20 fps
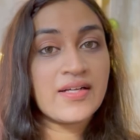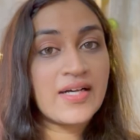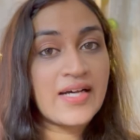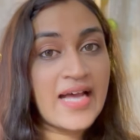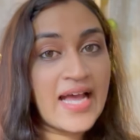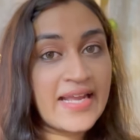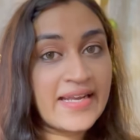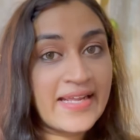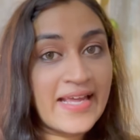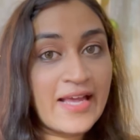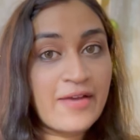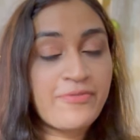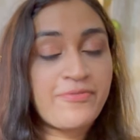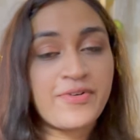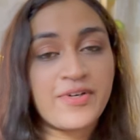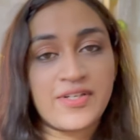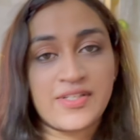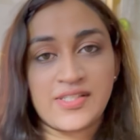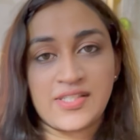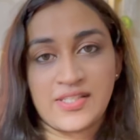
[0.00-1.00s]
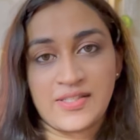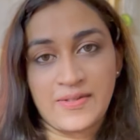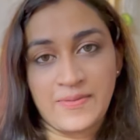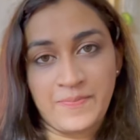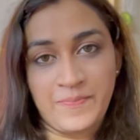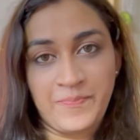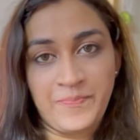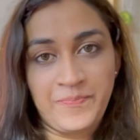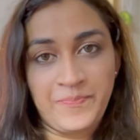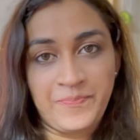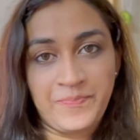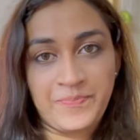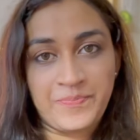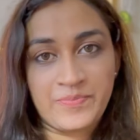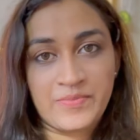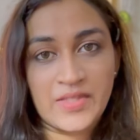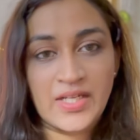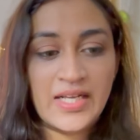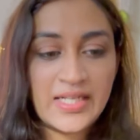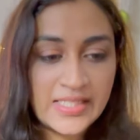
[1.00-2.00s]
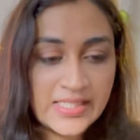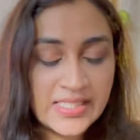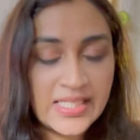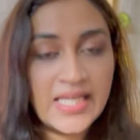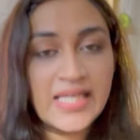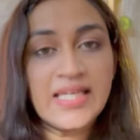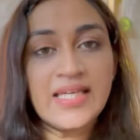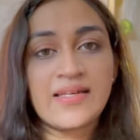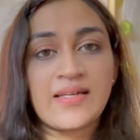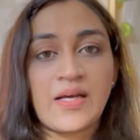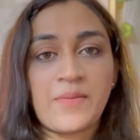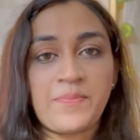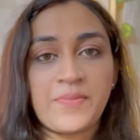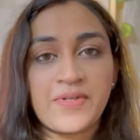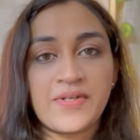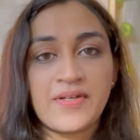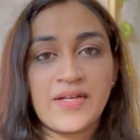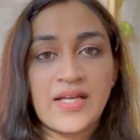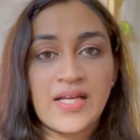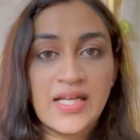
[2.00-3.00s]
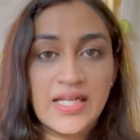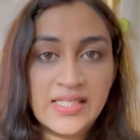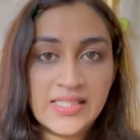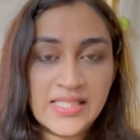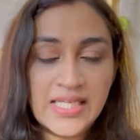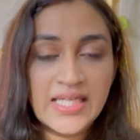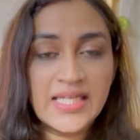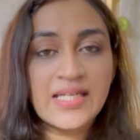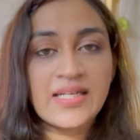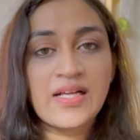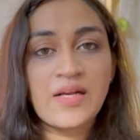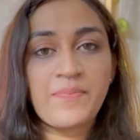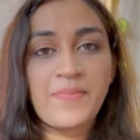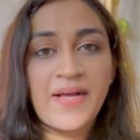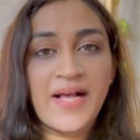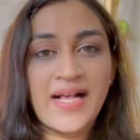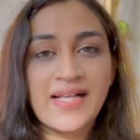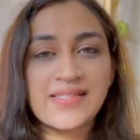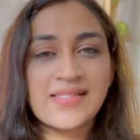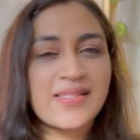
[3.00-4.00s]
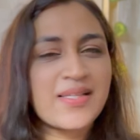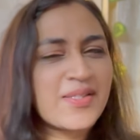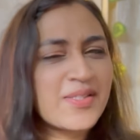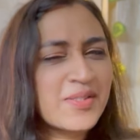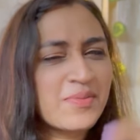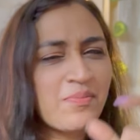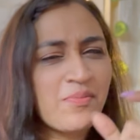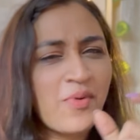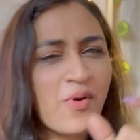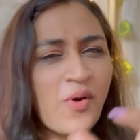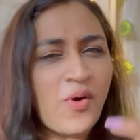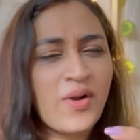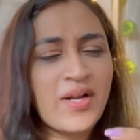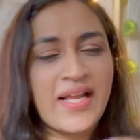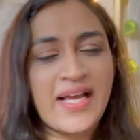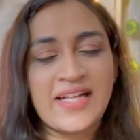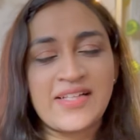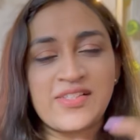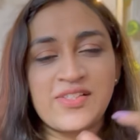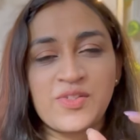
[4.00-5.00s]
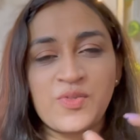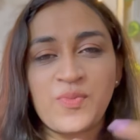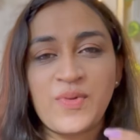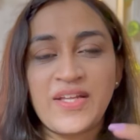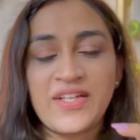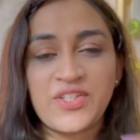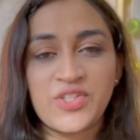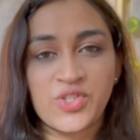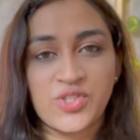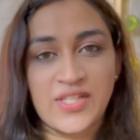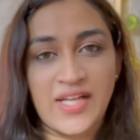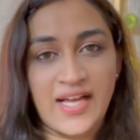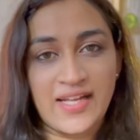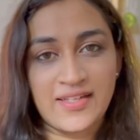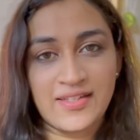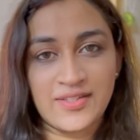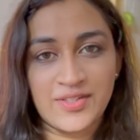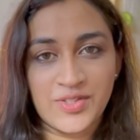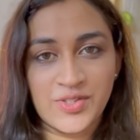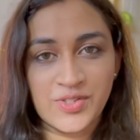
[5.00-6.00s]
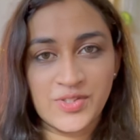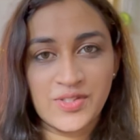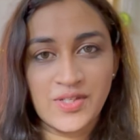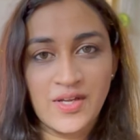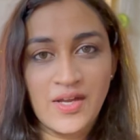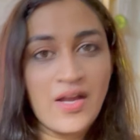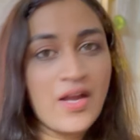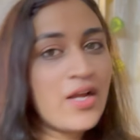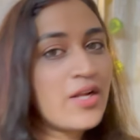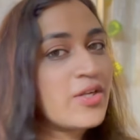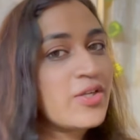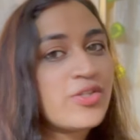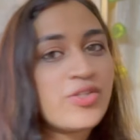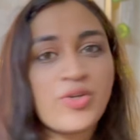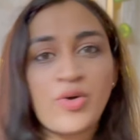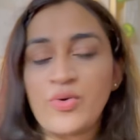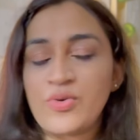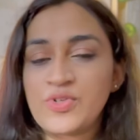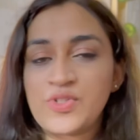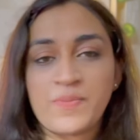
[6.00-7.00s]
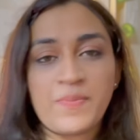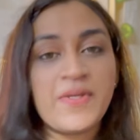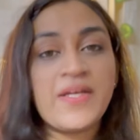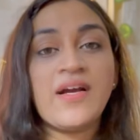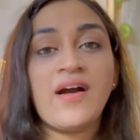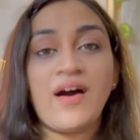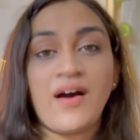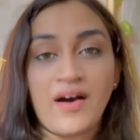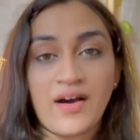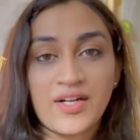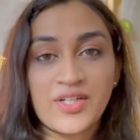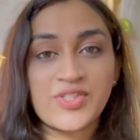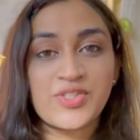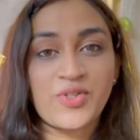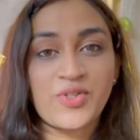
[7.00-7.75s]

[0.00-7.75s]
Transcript: an effort. Take it up. Take it up as a small and sweet challenge. Don't be harsh